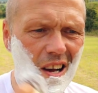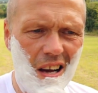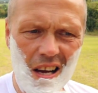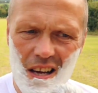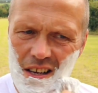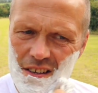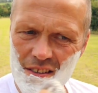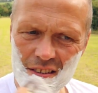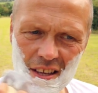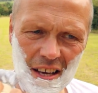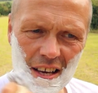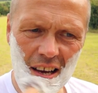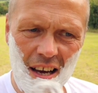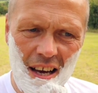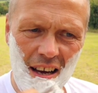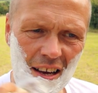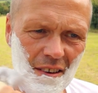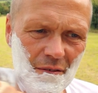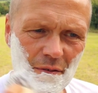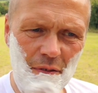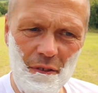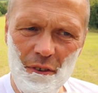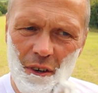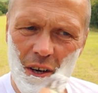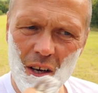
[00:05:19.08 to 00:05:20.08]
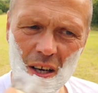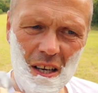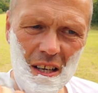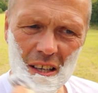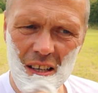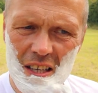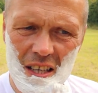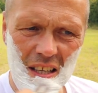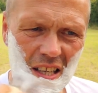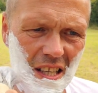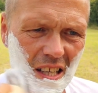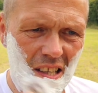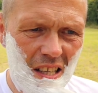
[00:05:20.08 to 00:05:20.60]
as they have for,
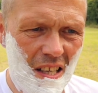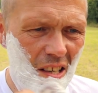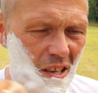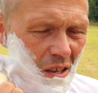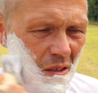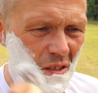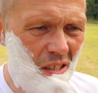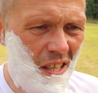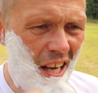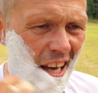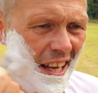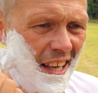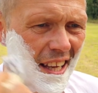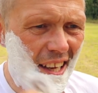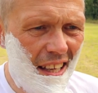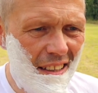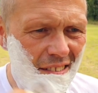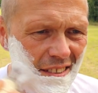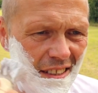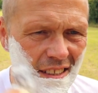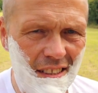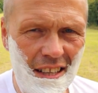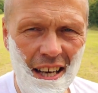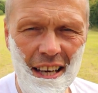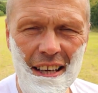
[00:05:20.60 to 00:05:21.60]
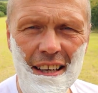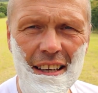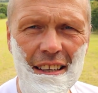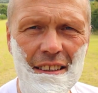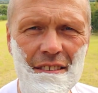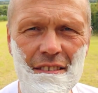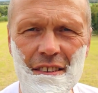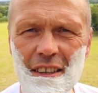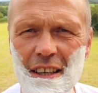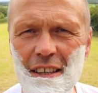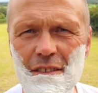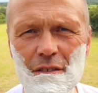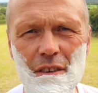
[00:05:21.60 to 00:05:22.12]
you know, decades and
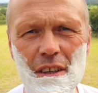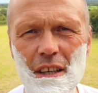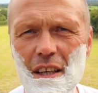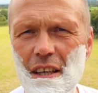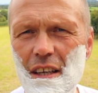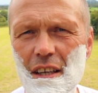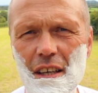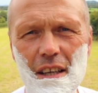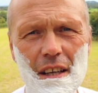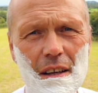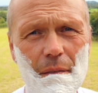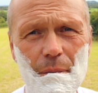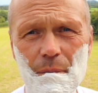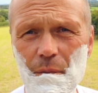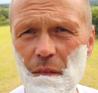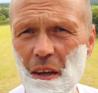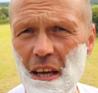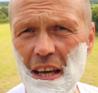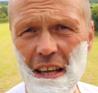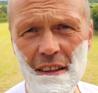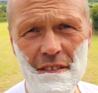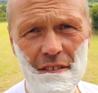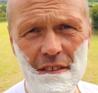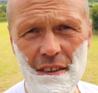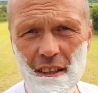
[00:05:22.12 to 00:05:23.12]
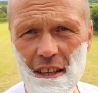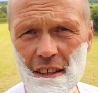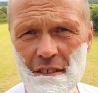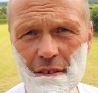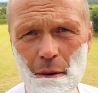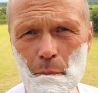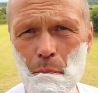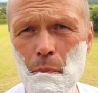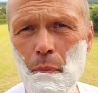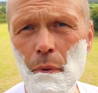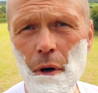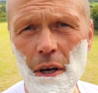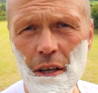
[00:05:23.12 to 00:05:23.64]
decades. And it's
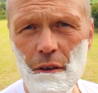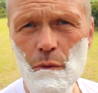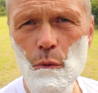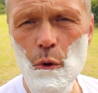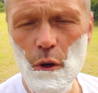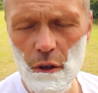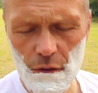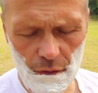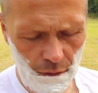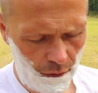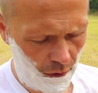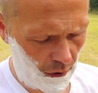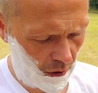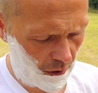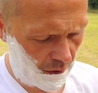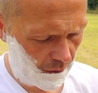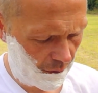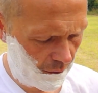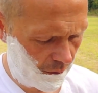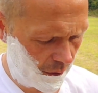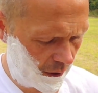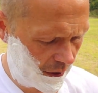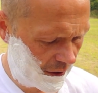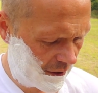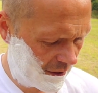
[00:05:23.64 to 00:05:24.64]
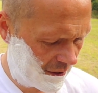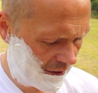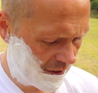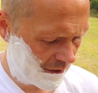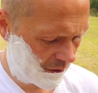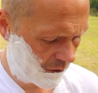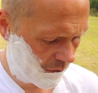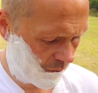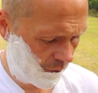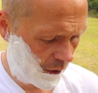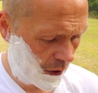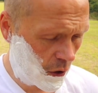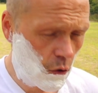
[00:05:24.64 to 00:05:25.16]
a byword for
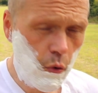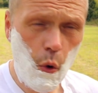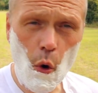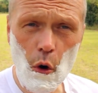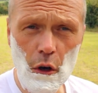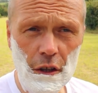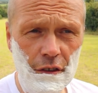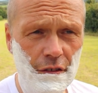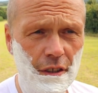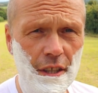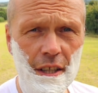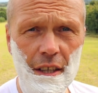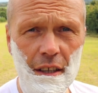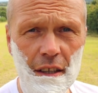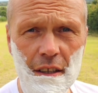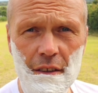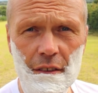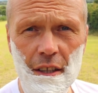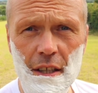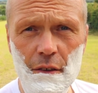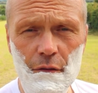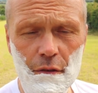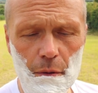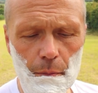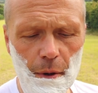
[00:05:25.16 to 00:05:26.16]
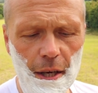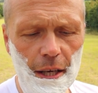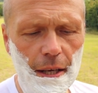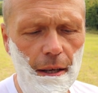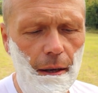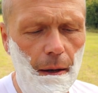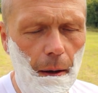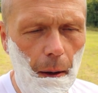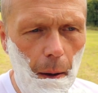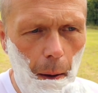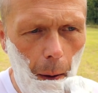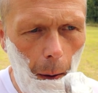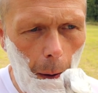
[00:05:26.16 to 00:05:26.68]
quality, I think, for me.
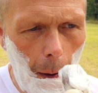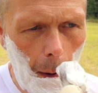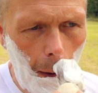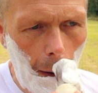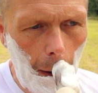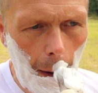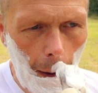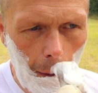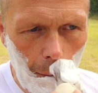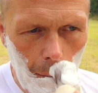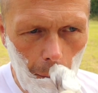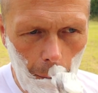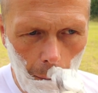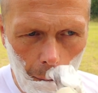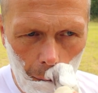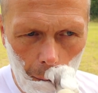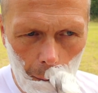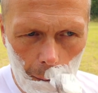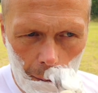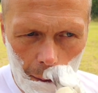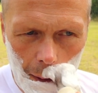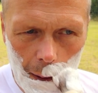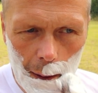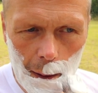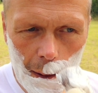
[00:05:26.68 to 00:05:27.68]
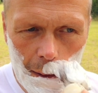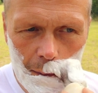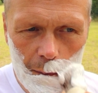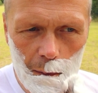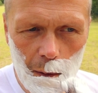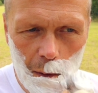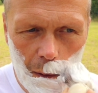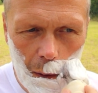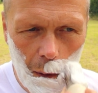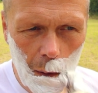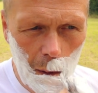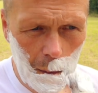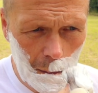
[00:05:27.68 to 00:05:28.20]

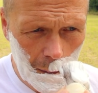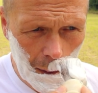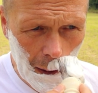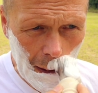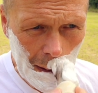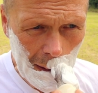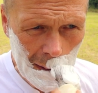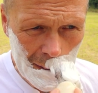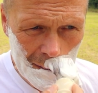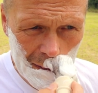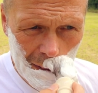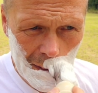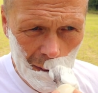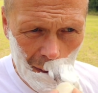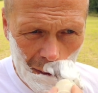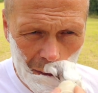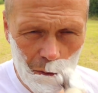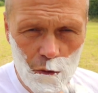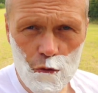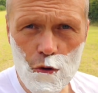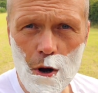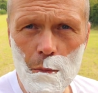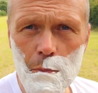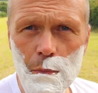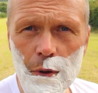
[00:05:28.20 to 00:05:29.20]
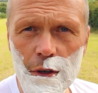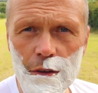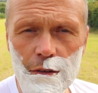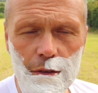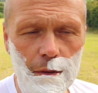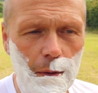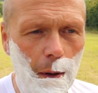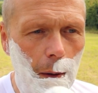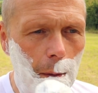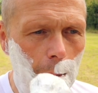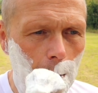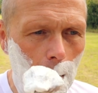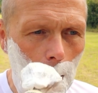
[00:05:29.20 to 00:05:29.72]
Tailors and Trumpers,
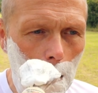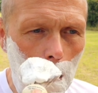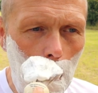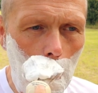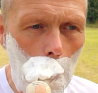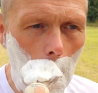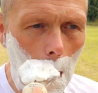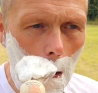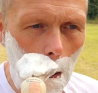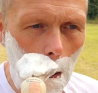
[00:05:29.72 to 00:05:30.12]
I think.